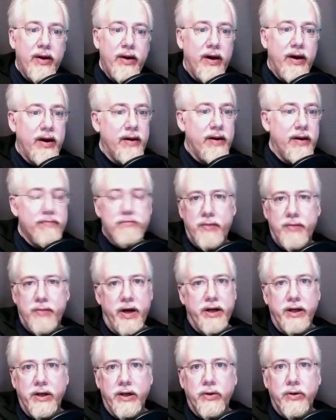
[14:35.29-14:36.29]
I
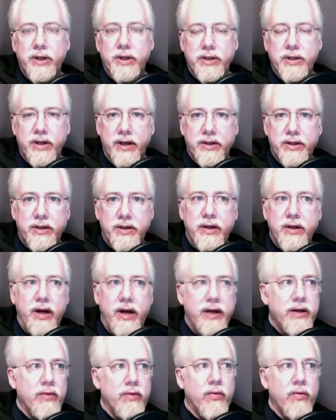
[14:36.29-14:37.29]
didn't go get tested. I
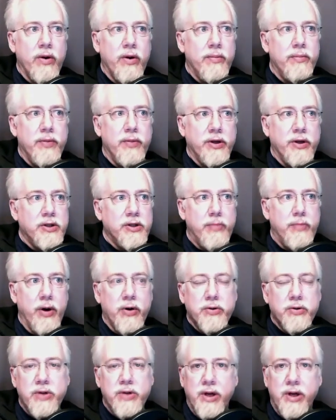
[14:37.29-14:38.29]
didn't want to
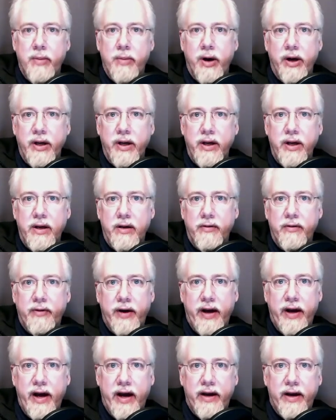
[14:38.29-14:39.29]
expose anybody if
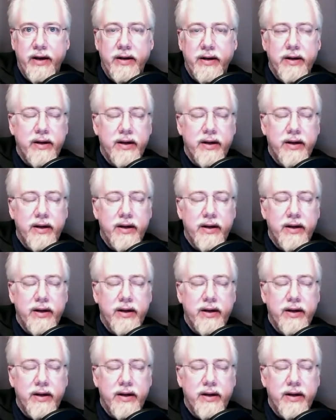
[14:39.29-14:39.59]
I had it